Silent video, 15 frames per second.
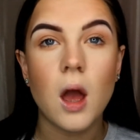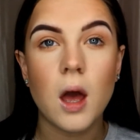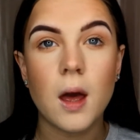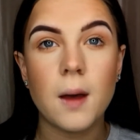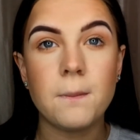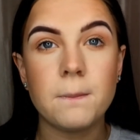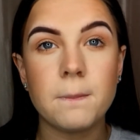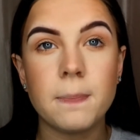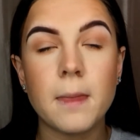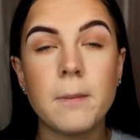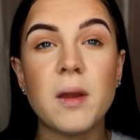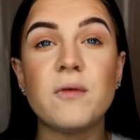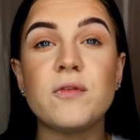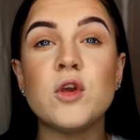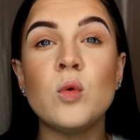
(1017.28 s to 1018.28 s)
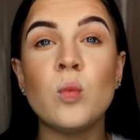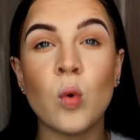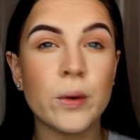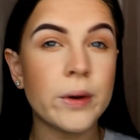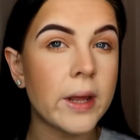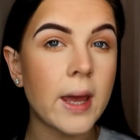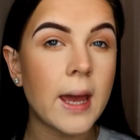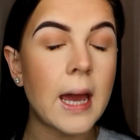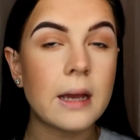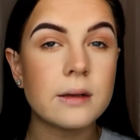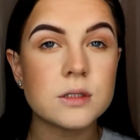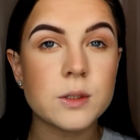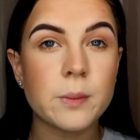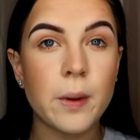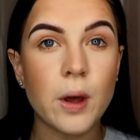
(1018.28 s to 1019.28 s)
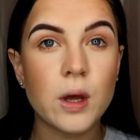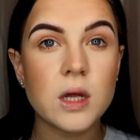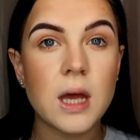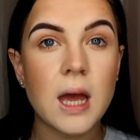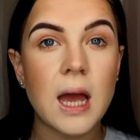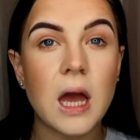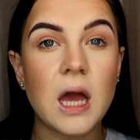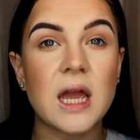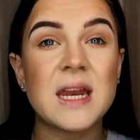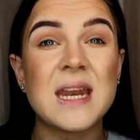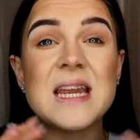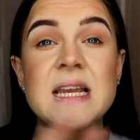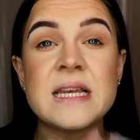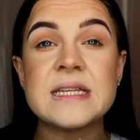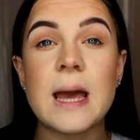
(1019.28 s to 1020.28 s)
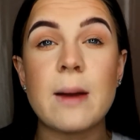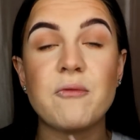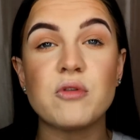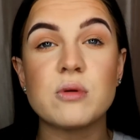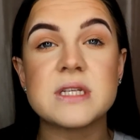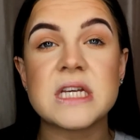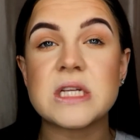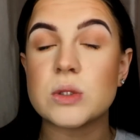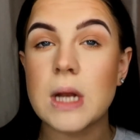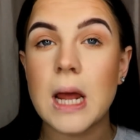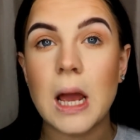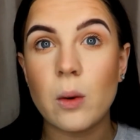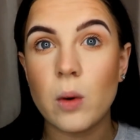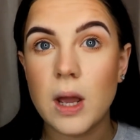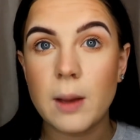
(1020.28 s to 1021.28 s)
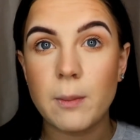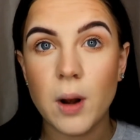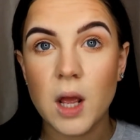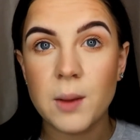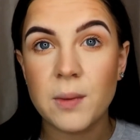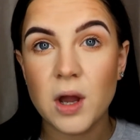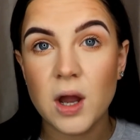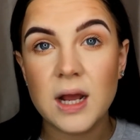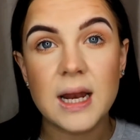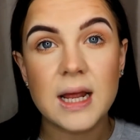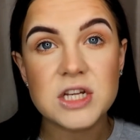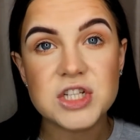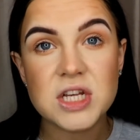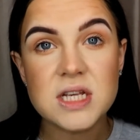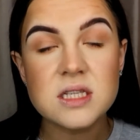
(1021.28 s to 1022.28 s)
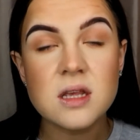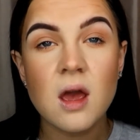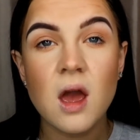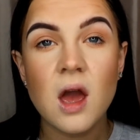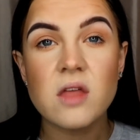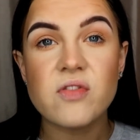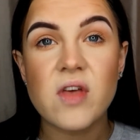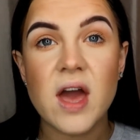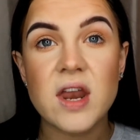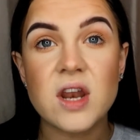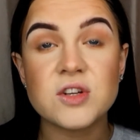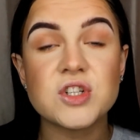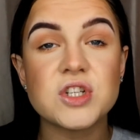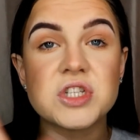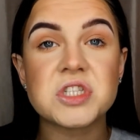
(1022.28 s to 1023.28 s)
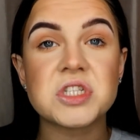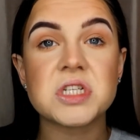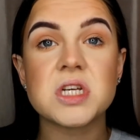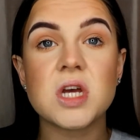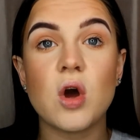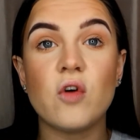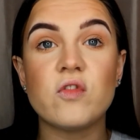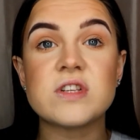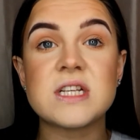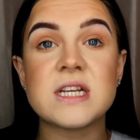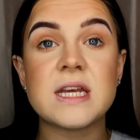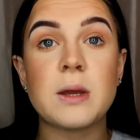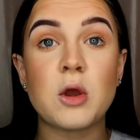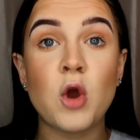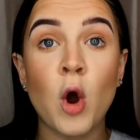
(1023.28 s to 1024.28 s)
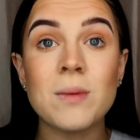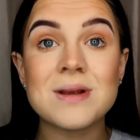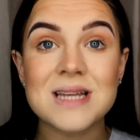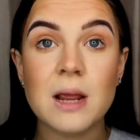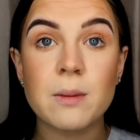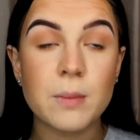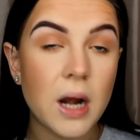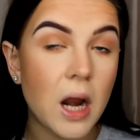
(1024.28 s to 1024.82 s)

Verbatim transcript: Um, but if you want how to put like an in-depth routine on how I apply my eyelashes, then just obviously comment down